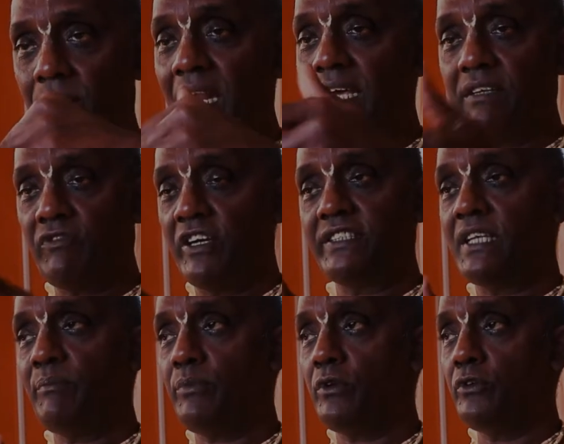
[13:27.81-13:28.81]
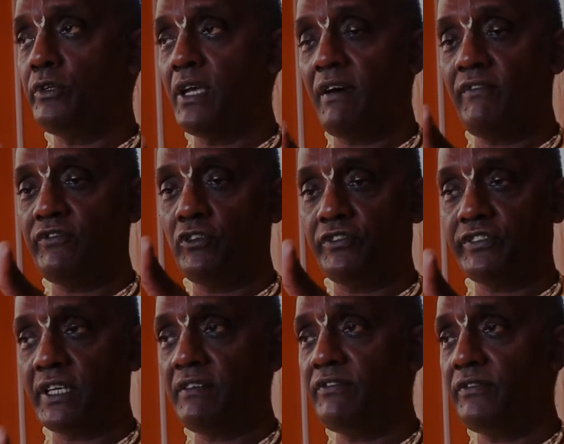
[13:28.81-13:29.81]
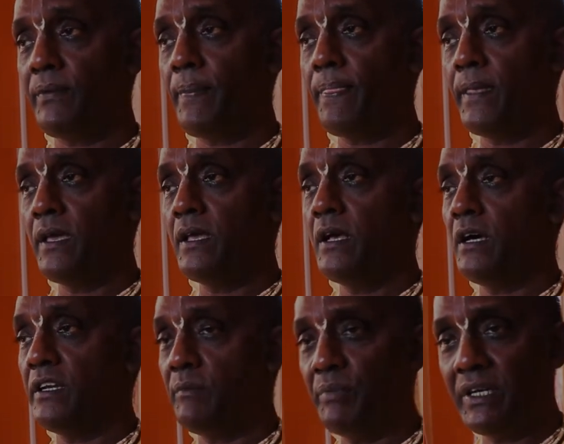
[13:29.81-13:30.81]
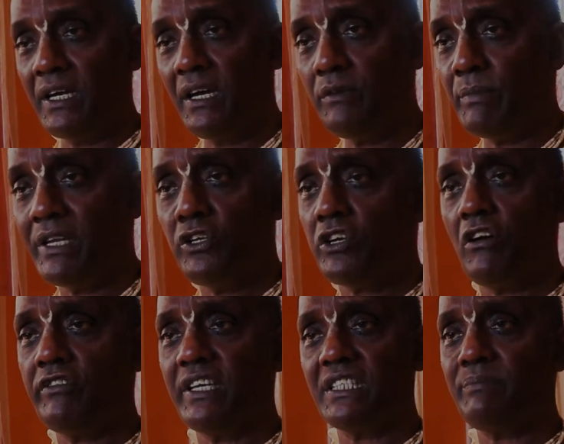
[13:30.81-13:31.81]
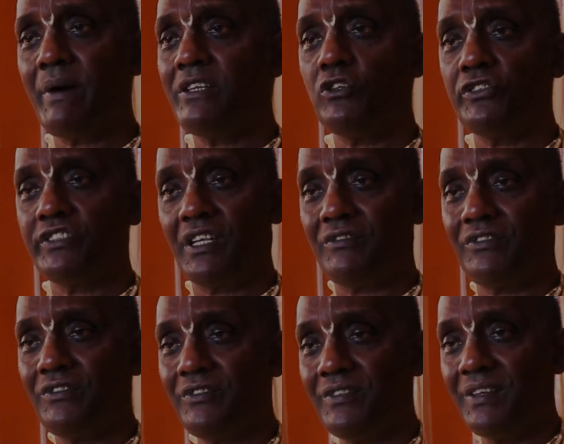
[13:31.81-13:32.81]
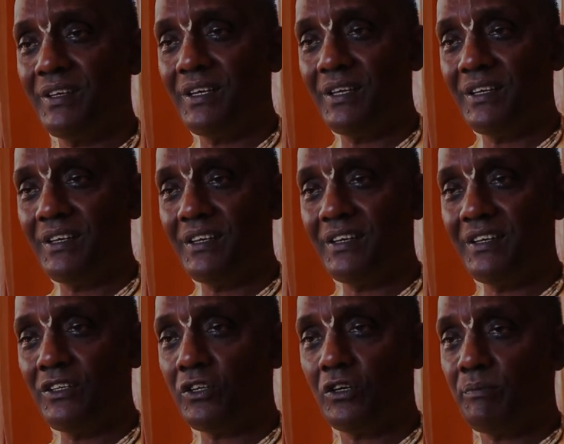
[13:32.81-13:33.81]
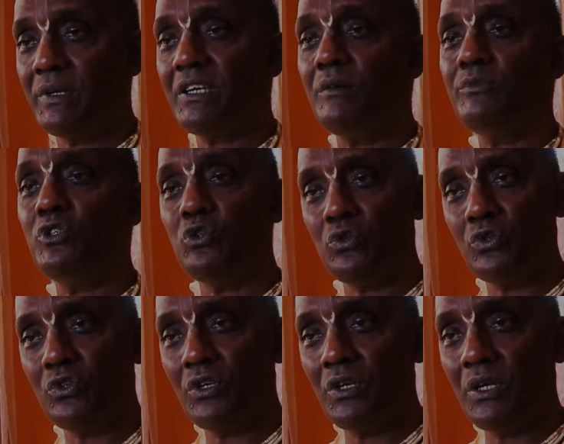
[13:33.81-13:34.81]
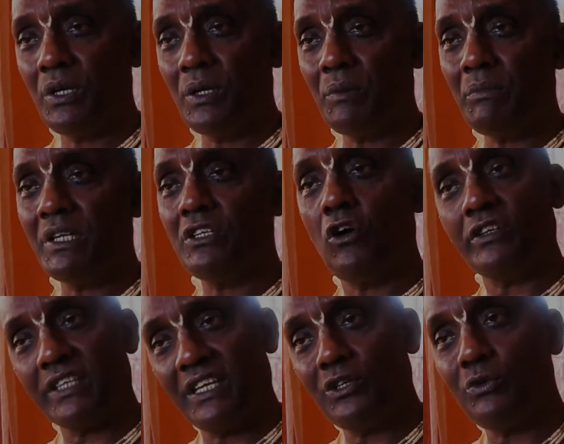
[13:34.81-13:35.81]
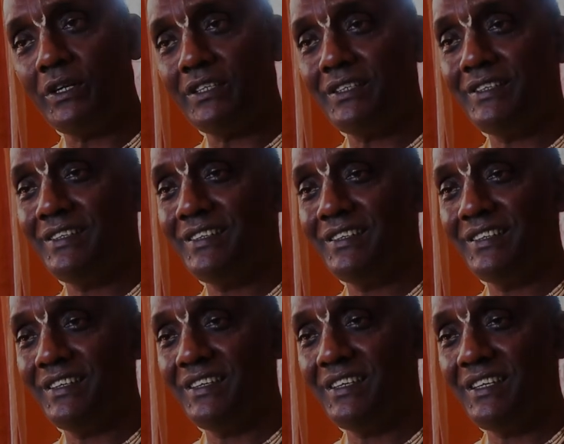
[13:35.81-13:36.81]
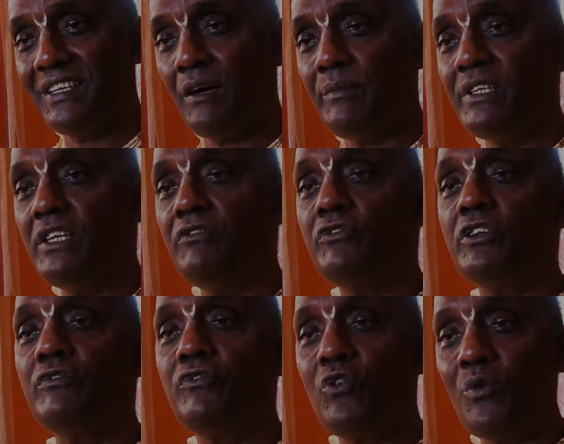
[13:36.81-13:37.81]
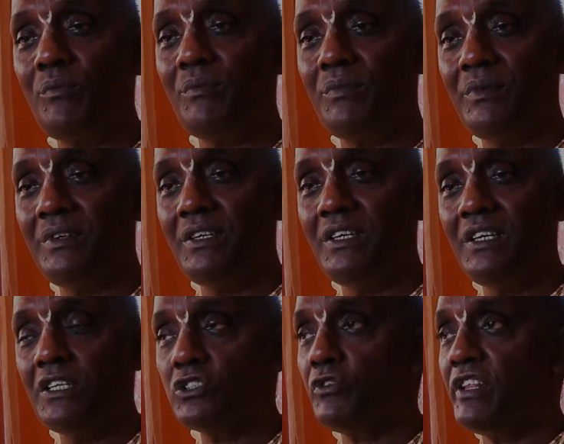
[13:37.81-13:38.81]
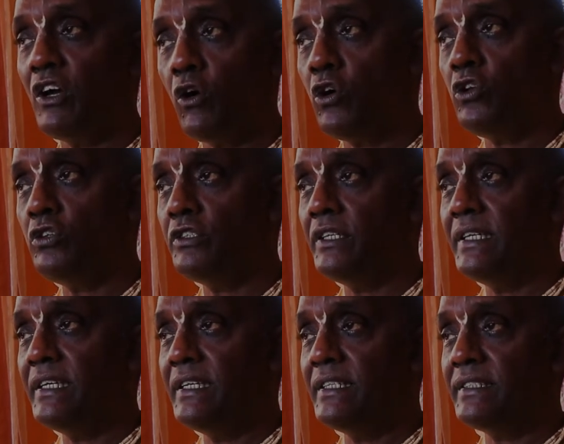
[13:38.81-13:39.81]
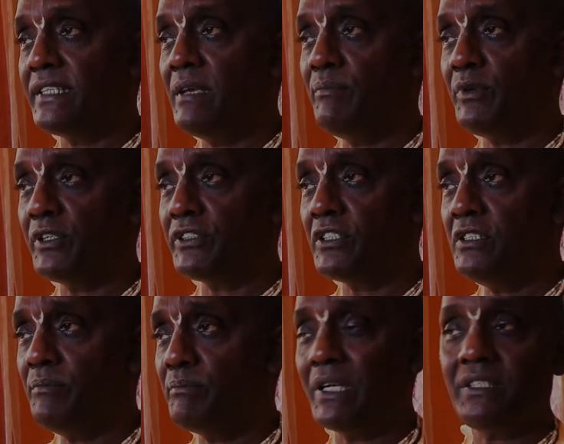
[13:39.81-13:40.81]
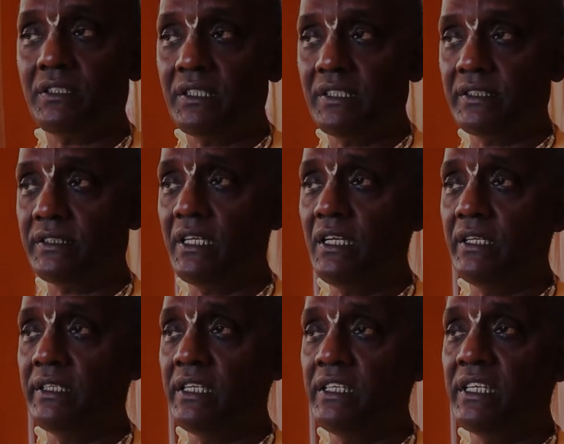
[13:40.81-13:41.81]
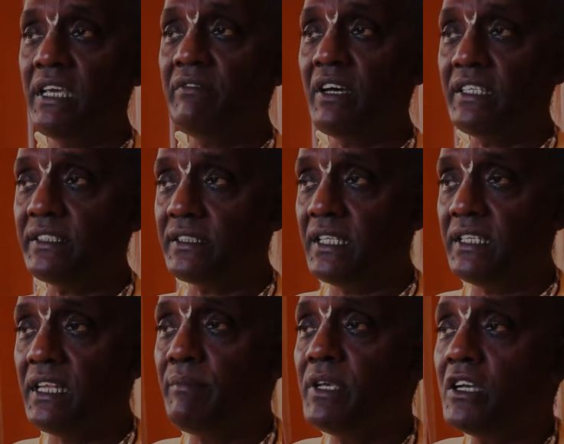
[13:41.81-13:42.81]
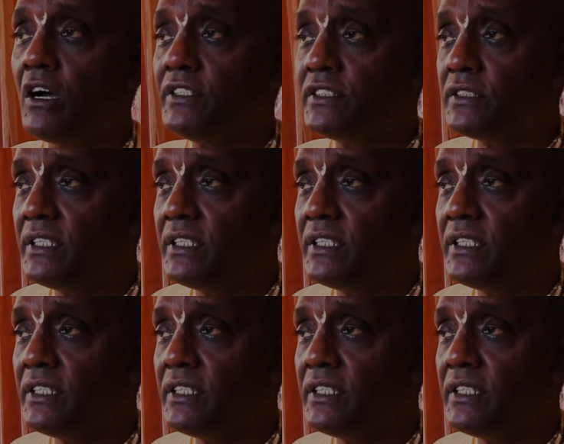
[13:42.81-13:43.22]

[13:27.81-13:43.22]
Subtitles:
Like for example, you have yourself, Haripriya, but you can't expand yourself. Mm-hmm. You can't become two, but God can do it. Mm-hmm. Come in different form. So they're all same person, but still the devas, the demigods,